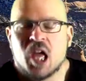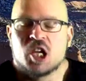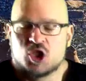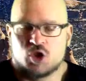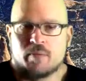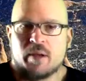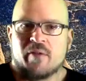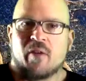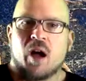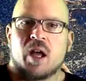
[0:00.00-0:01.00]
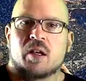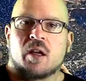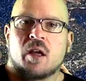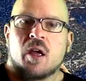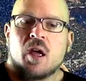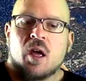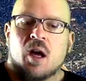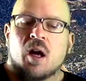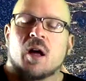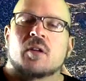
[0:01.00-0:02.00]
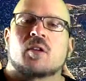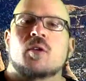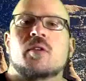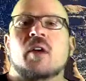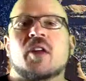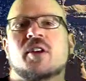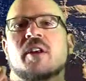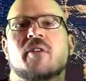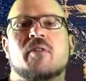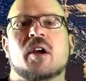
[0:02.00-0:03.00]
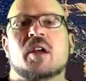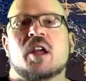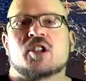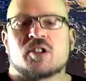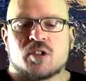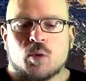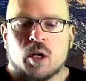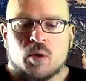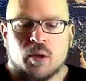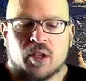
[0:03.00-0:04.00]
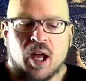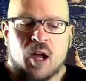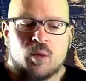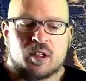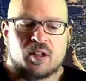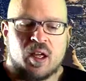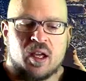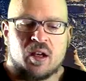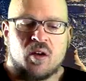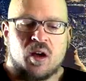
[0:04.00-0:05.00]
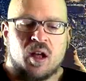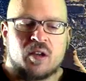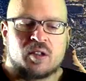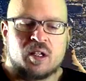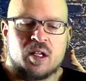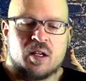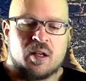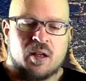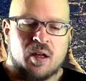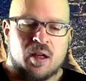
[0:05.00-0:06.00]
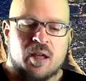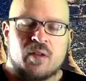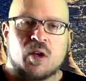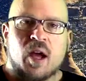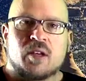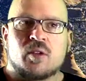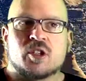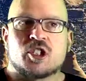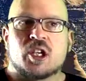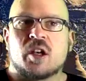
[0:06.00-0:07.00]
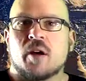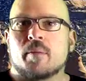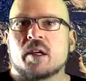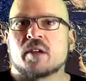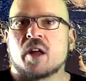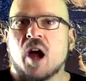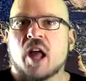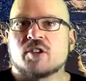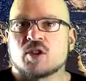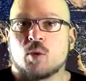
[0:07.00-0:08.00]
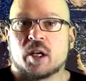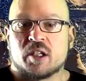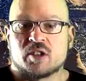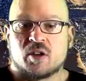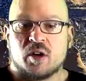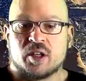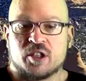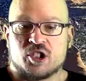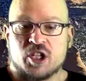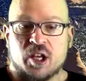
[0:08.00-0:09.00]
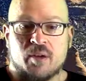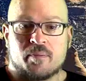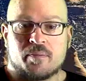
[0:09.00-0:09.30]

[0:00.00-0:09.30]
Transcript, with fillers: should be fine. Uh, so you've got the different variations to work with. And I would say, in all honesty, uh, even though I do the chin up because I, I just want to get strong at the chin up